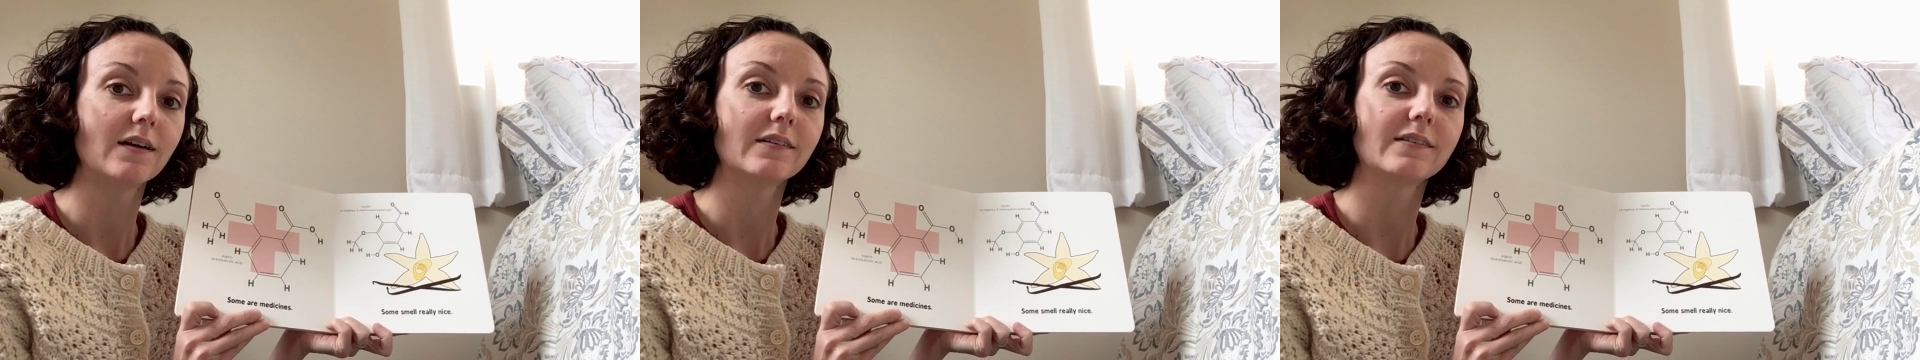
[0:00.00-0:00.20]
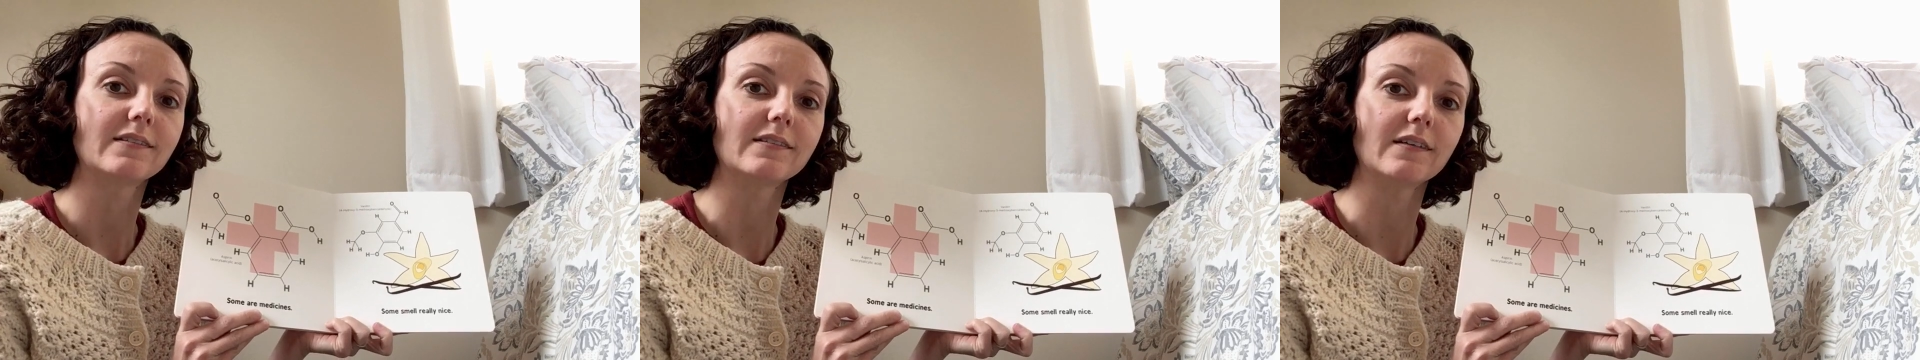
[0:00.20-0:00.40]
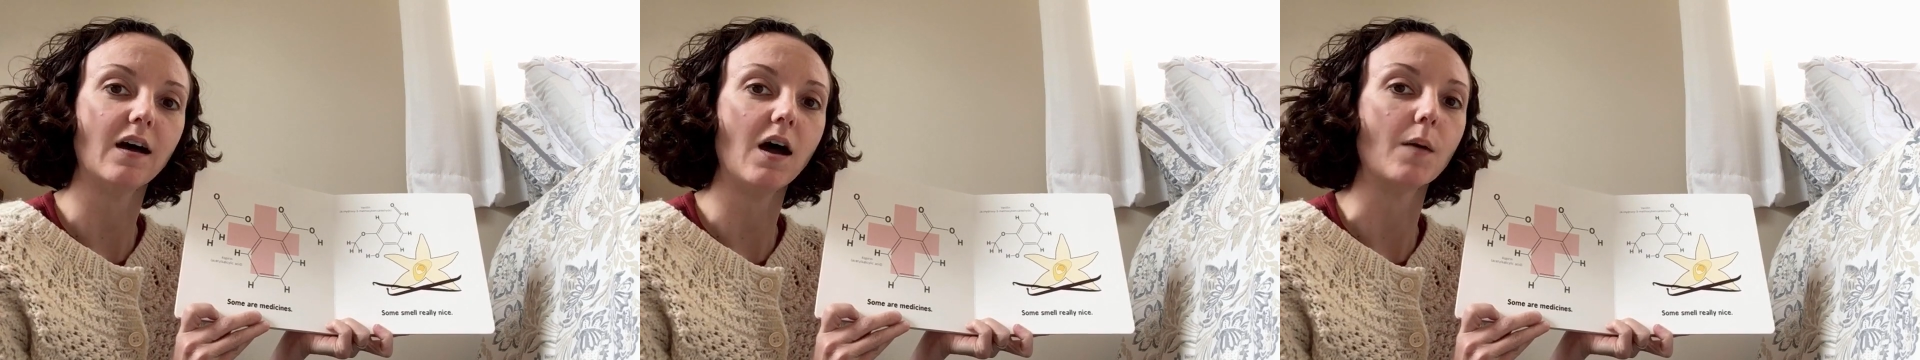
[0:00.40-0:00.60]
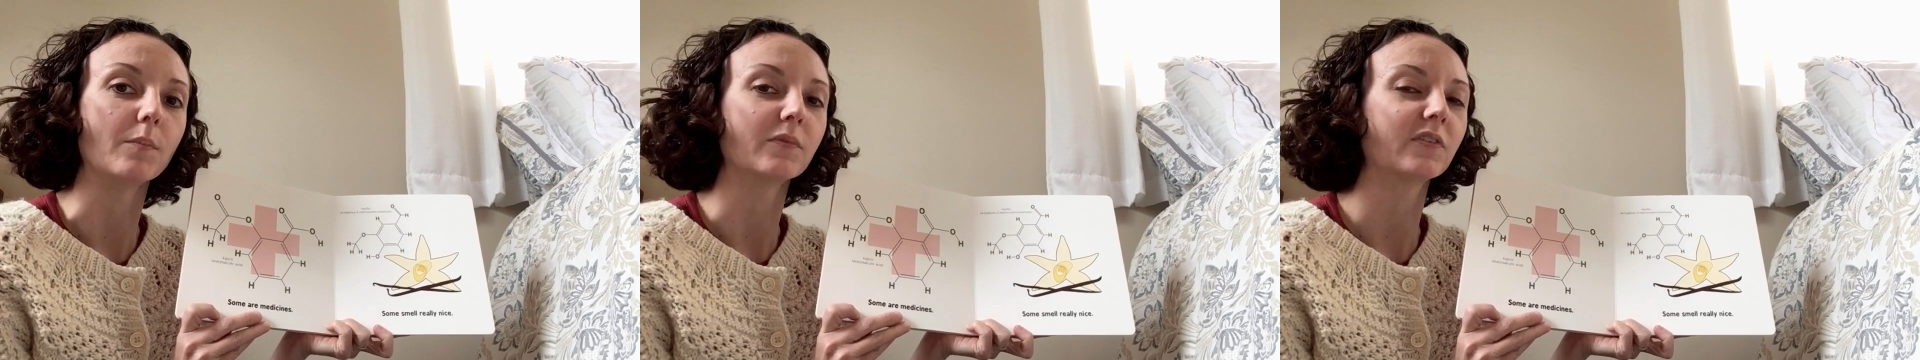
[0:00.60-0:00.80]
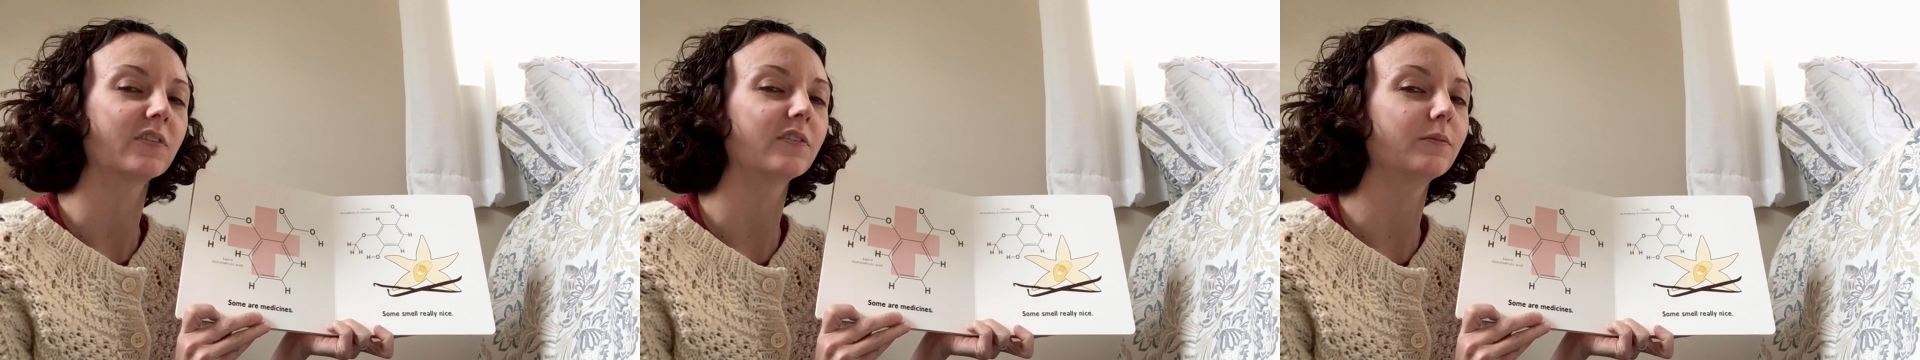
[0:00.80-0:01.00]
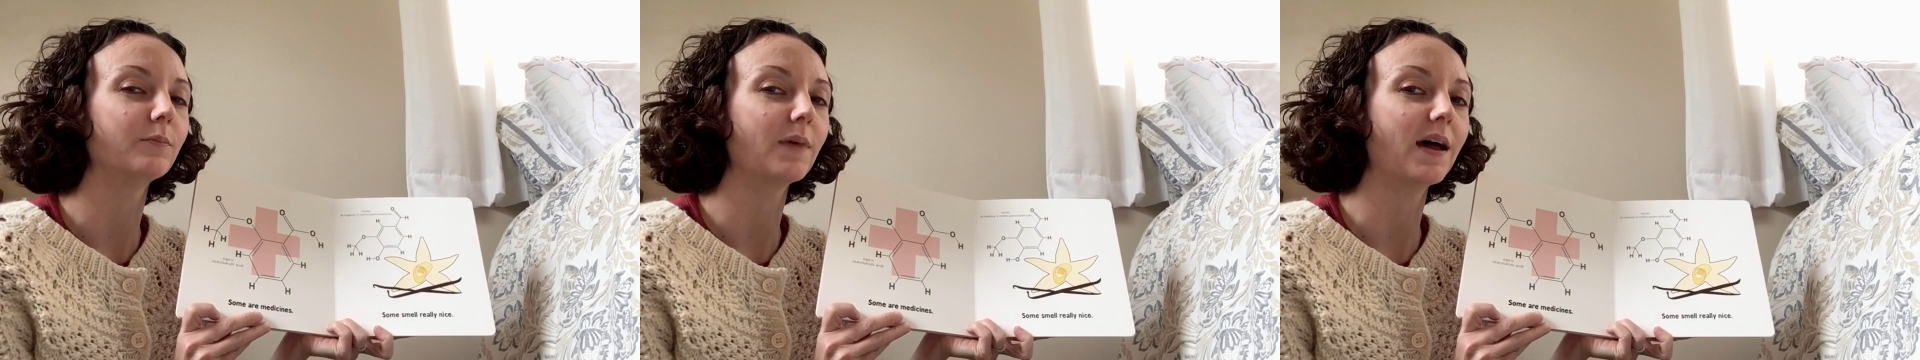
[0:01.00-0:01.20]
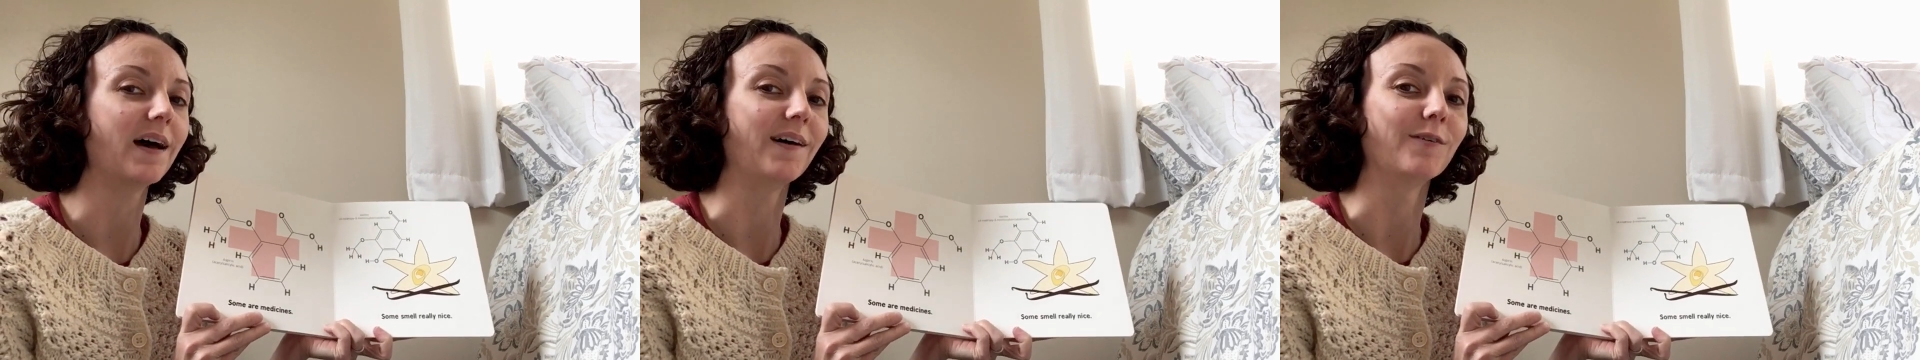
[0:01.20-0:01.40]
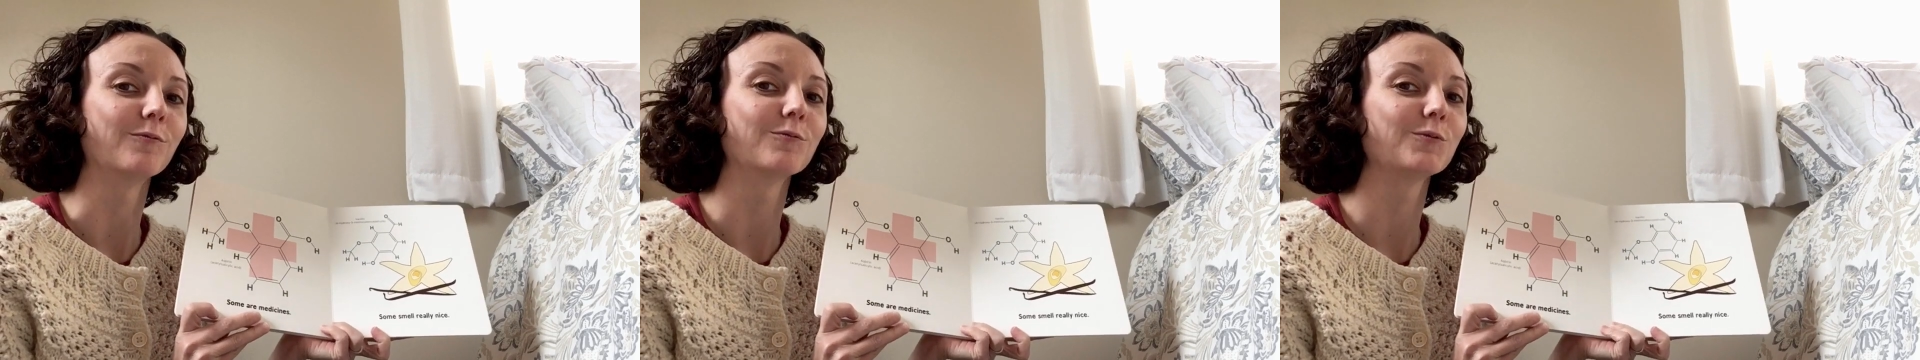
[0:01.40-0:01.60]
Some
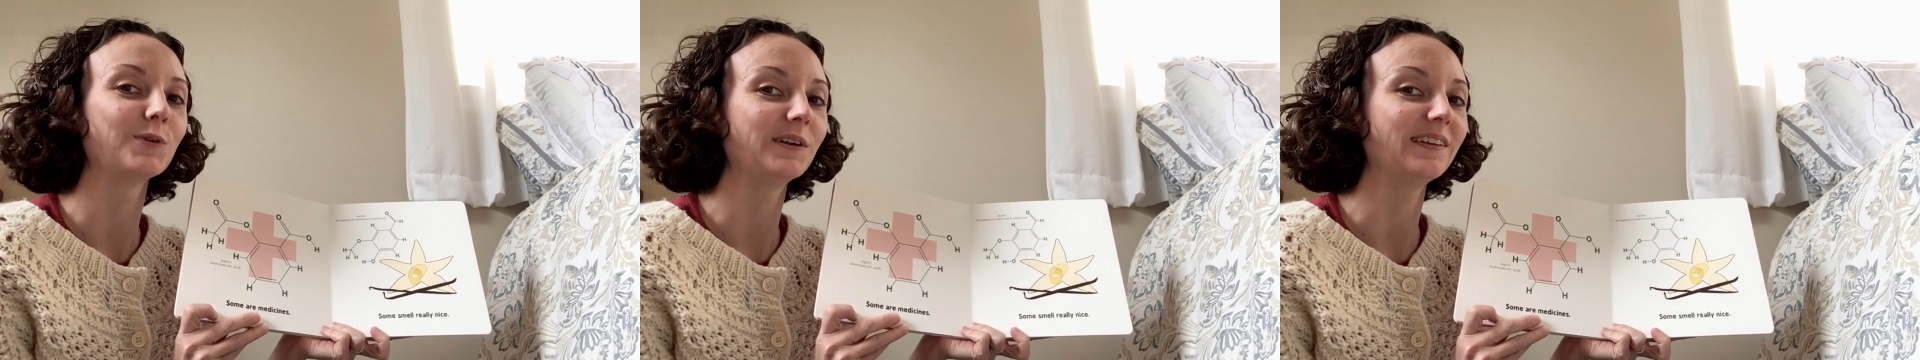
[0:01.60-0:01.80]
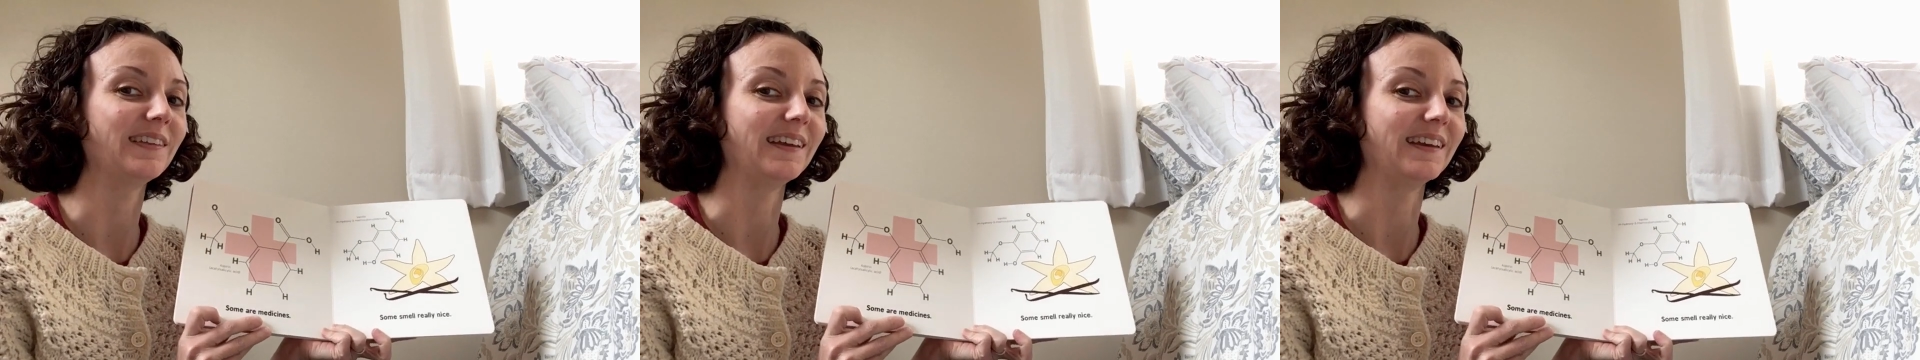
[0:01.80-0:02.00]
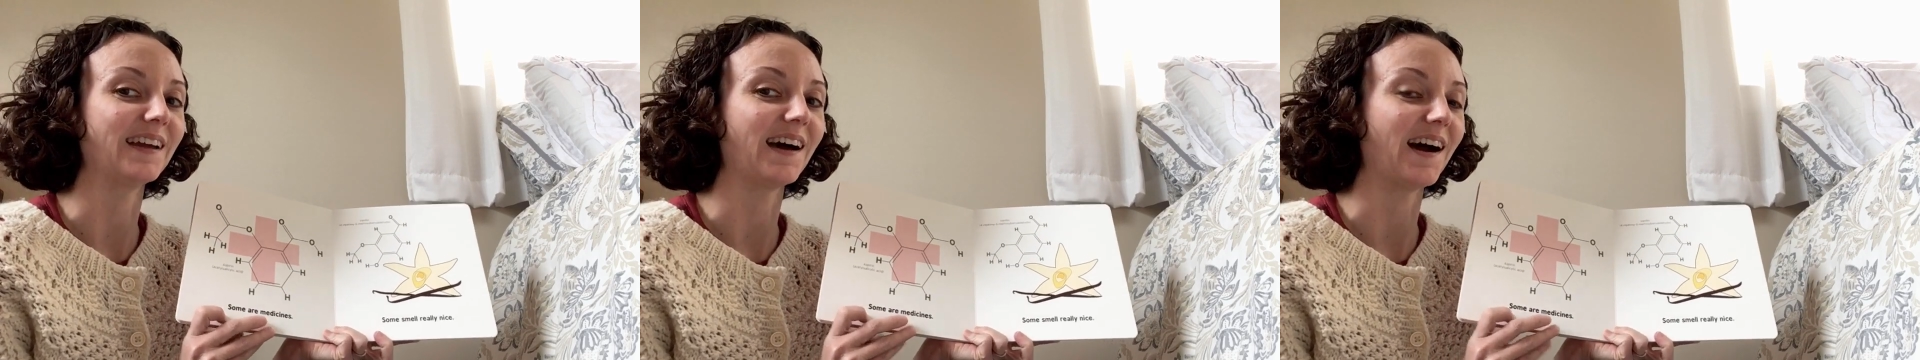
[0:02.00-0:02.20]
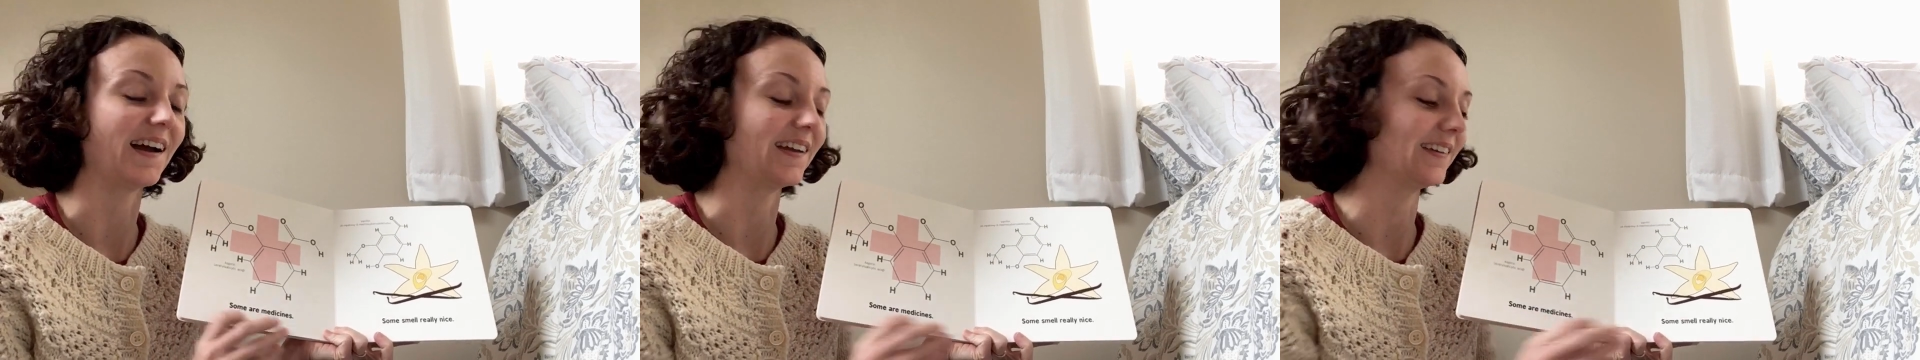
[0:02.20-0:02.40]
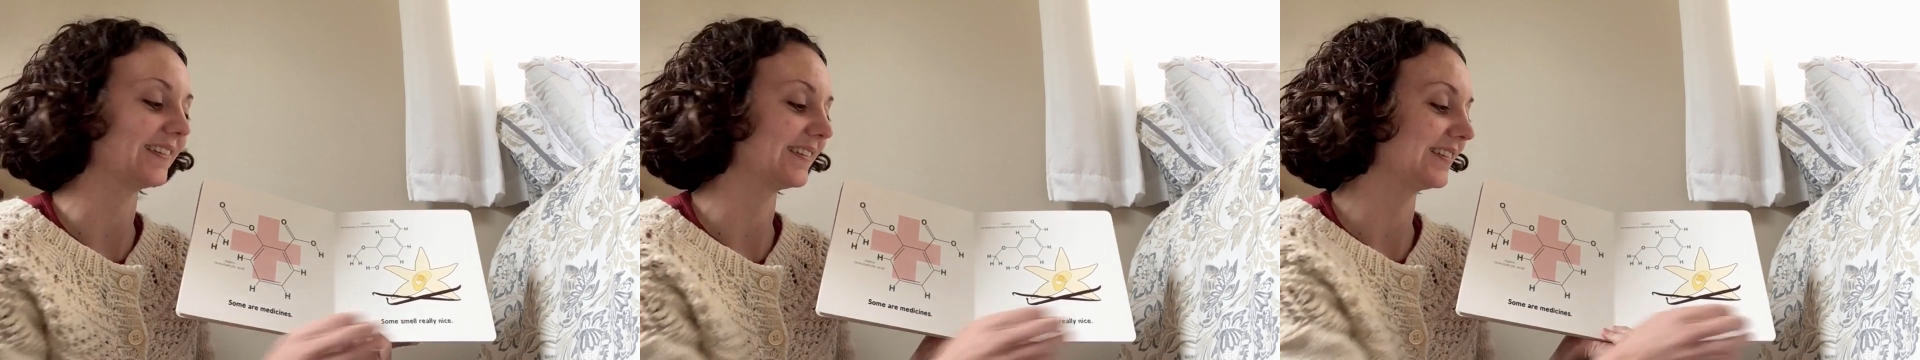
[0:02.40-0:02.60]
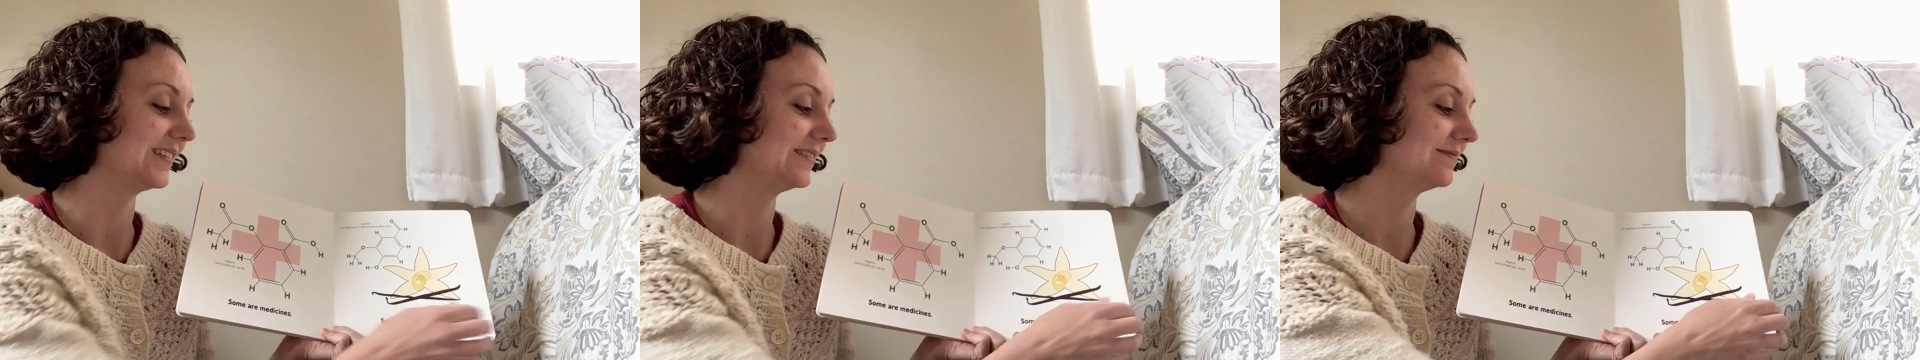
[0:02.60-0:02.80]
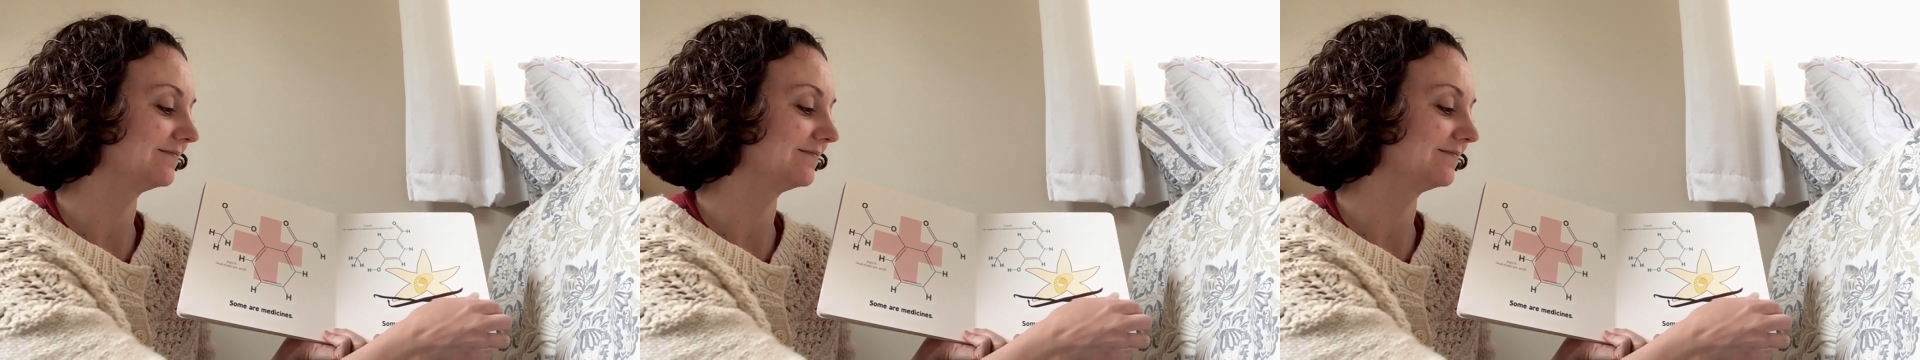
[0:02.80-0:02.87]
smell really nice.